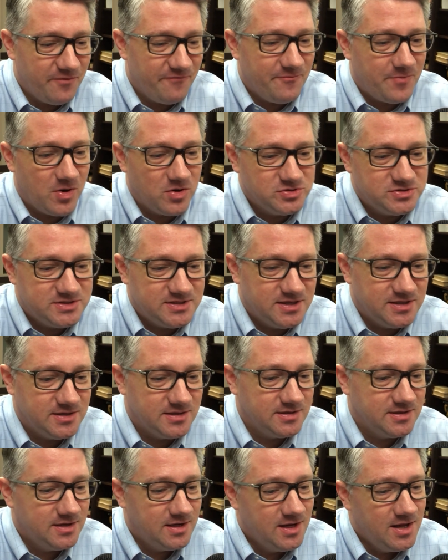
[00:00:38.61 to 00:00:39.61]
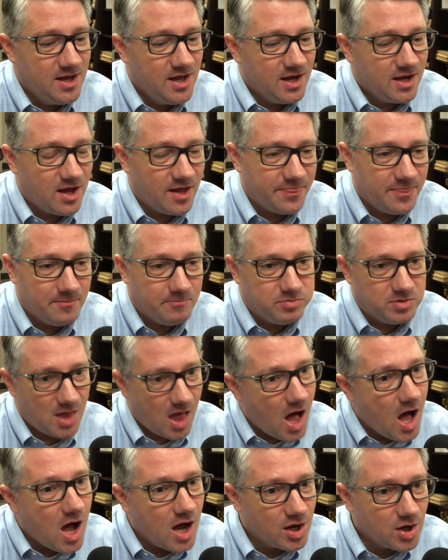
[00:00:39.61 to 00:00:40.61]
We've got the
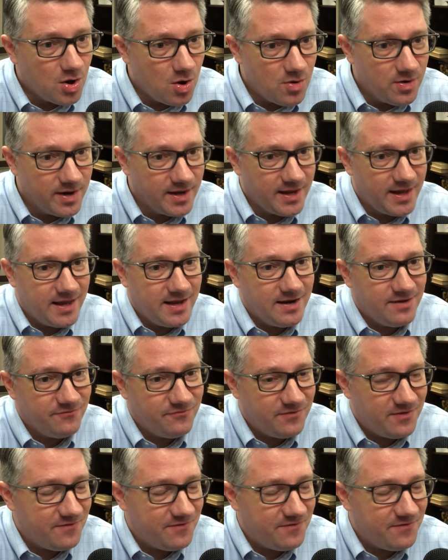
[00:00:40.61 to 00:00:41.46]
blog going again.